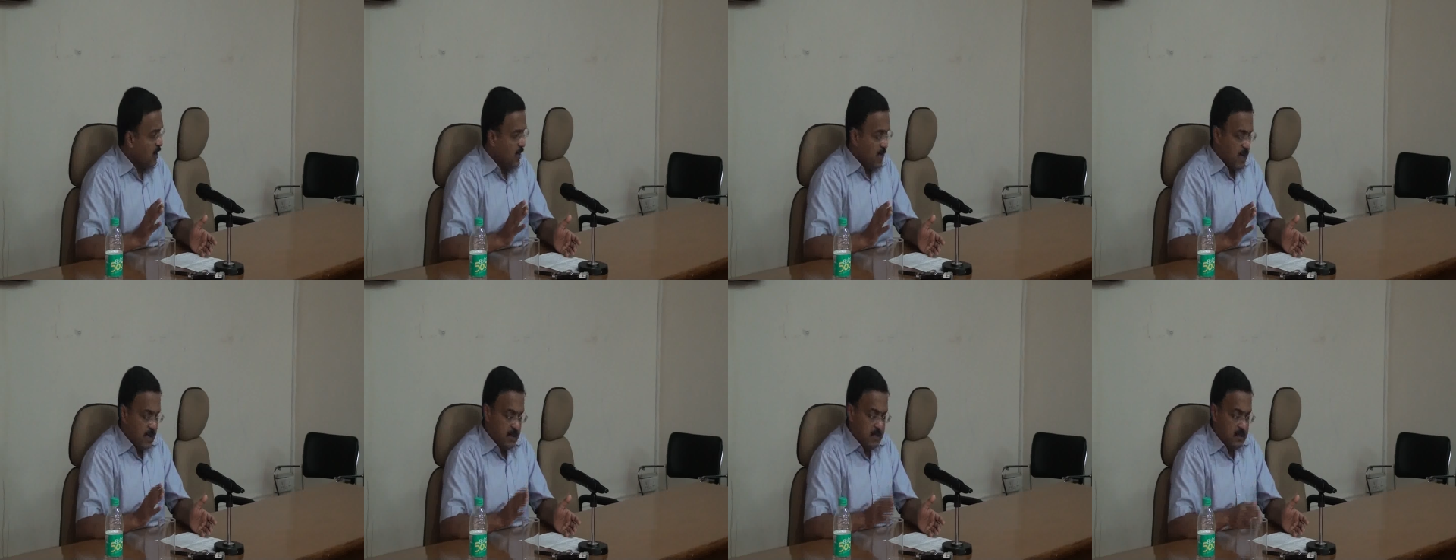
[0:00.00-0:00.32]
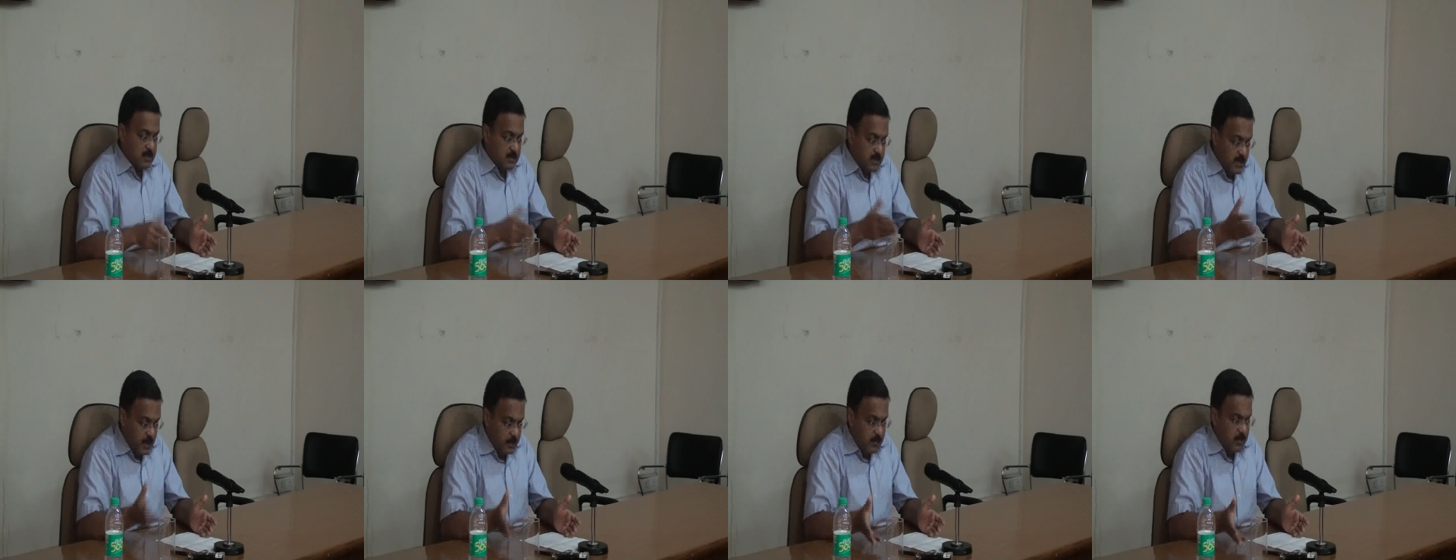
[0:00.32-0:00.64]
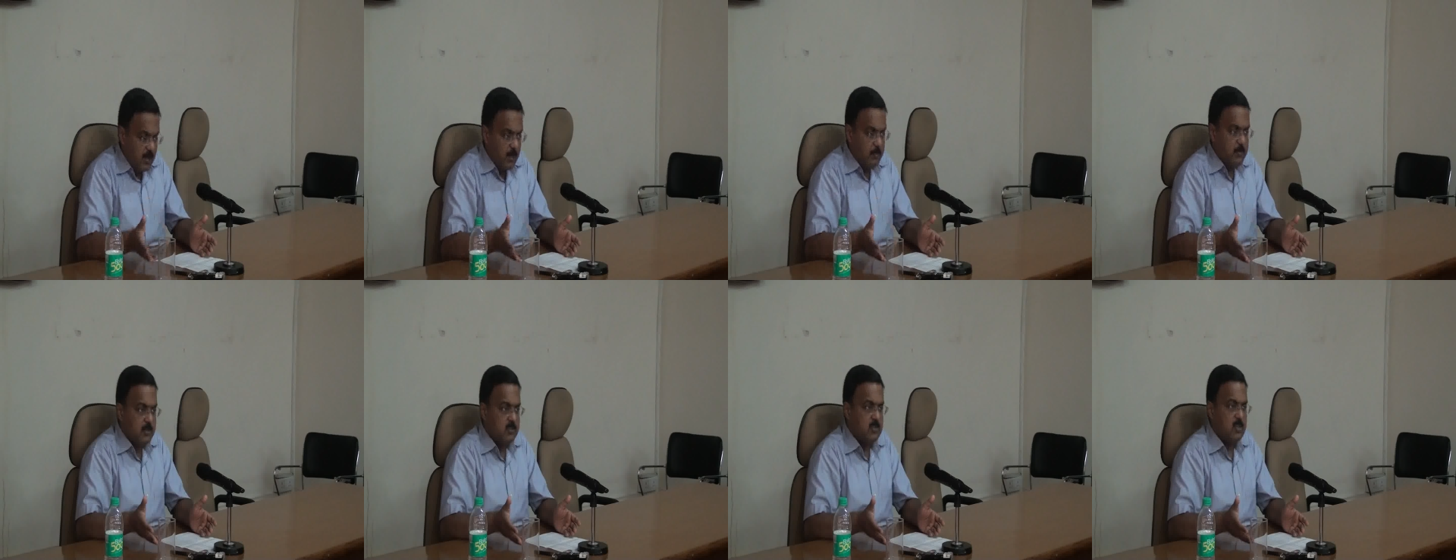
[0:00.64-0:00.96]
And the same
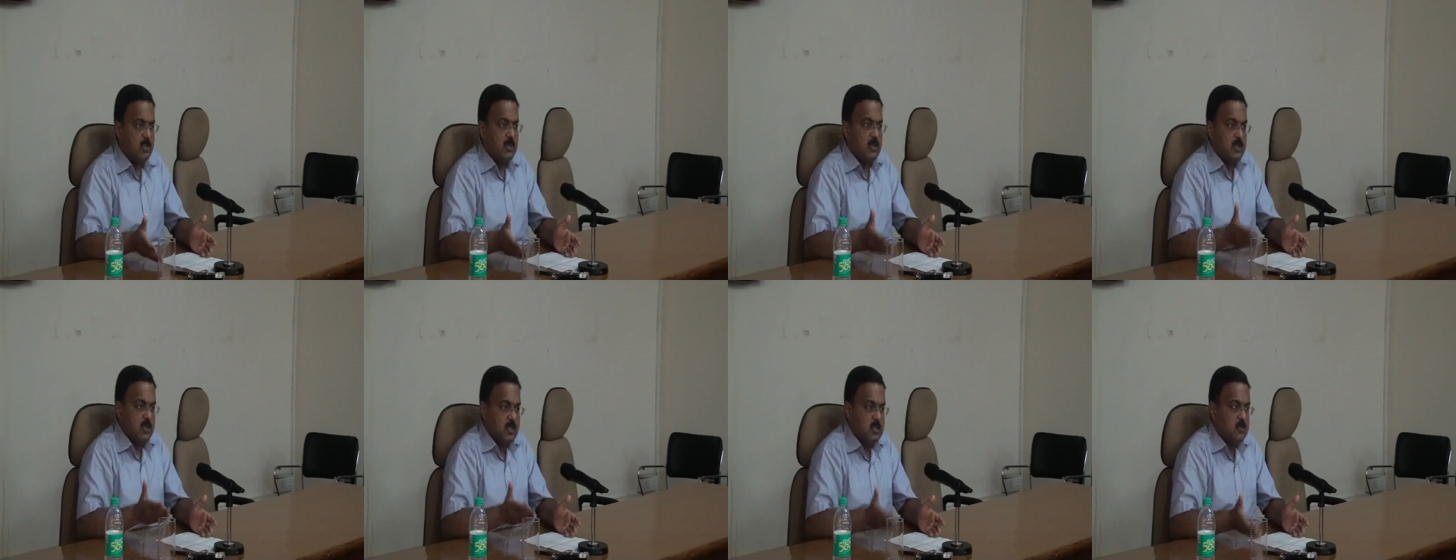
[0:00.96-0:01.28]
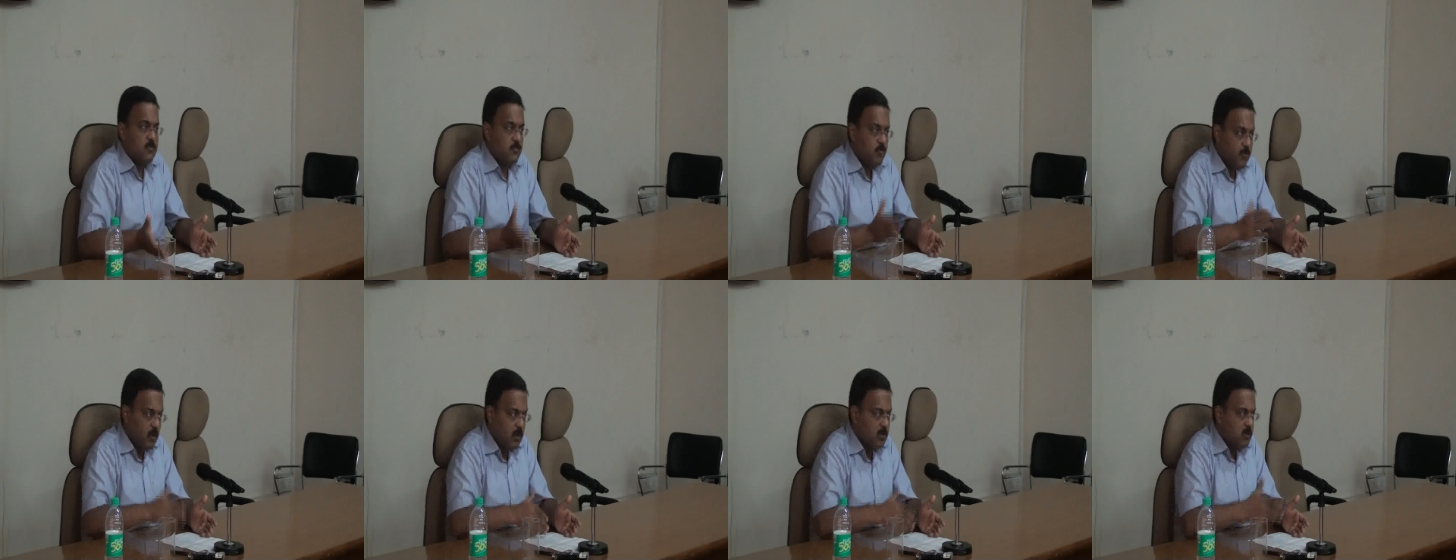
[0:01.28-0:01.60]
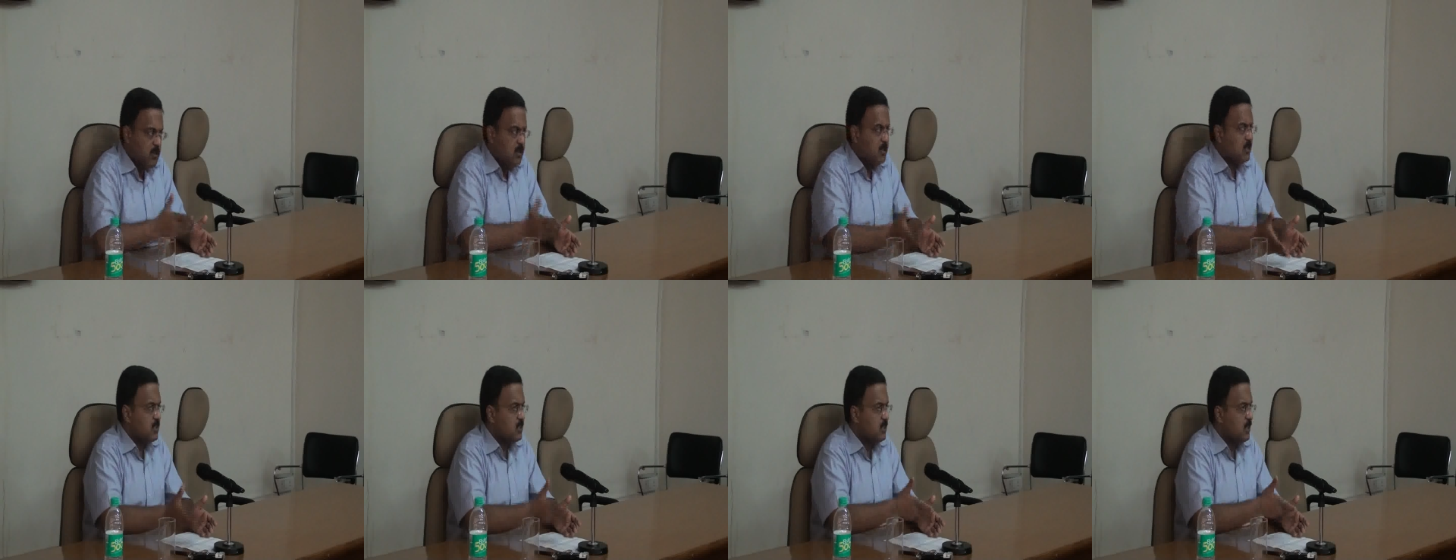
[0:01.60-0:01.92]
commission is
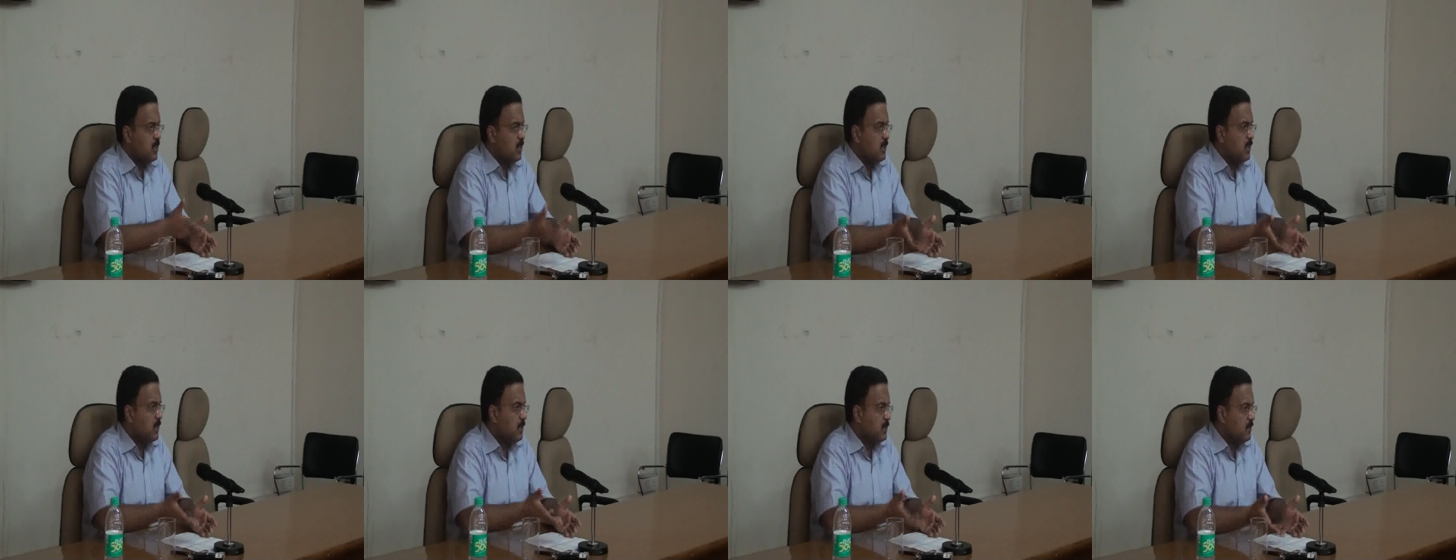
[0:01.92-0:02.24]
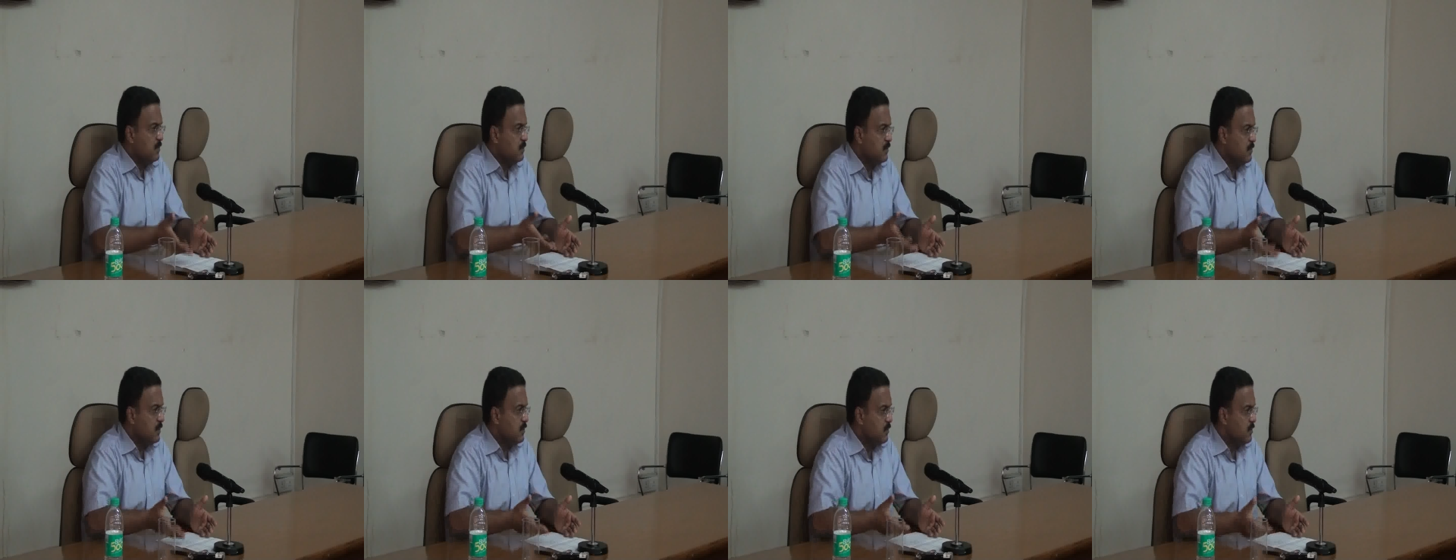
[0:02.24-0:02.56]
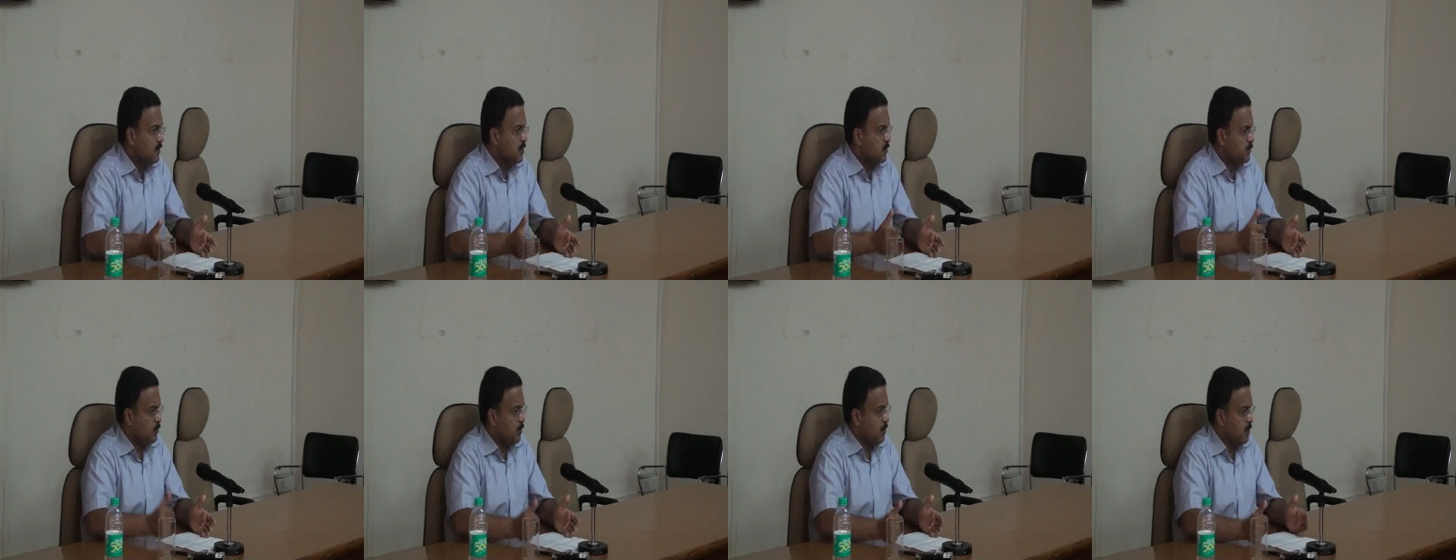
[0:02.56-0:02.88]
further studying
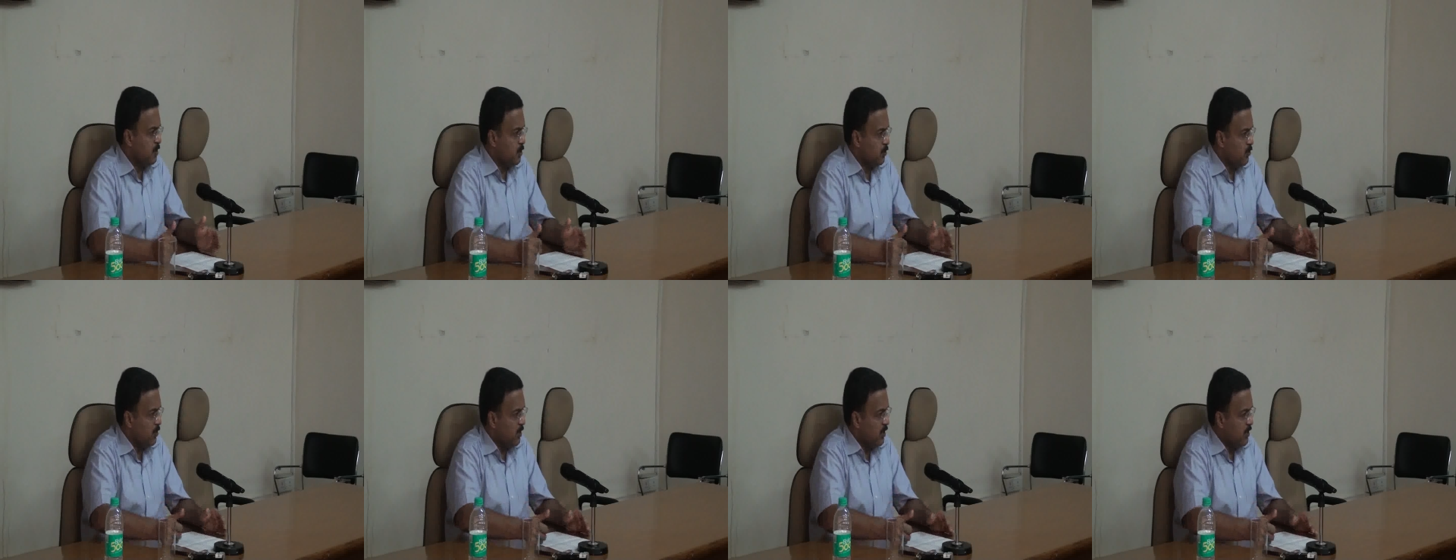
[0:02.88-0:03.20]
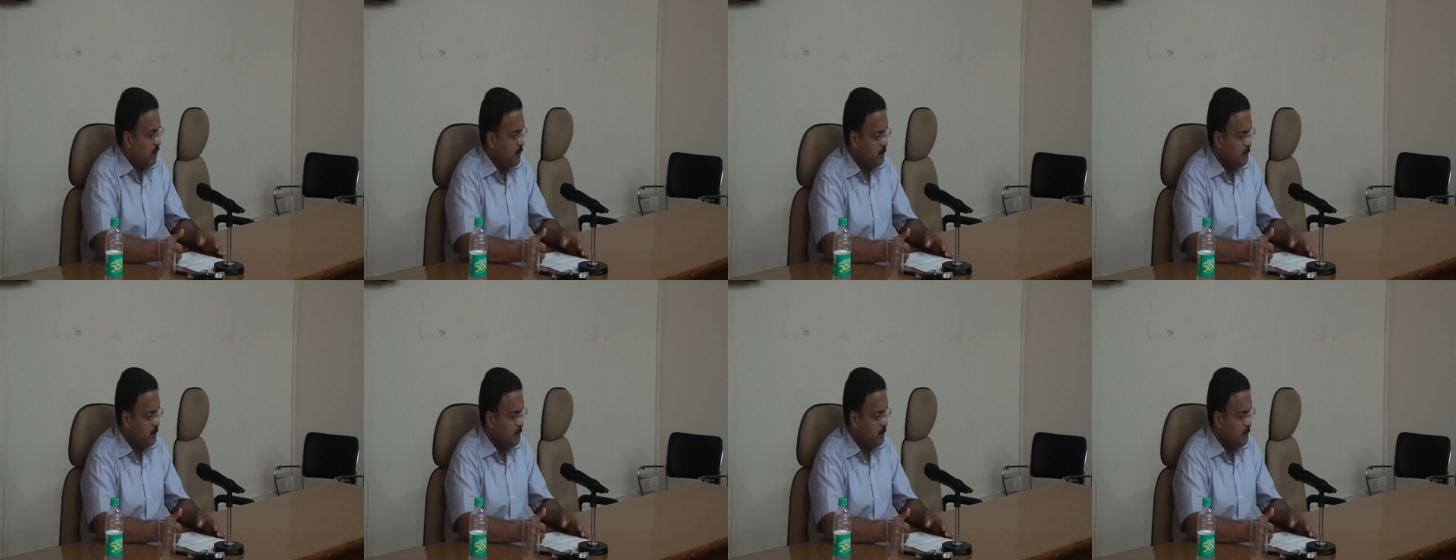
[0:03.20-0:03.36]
this particular,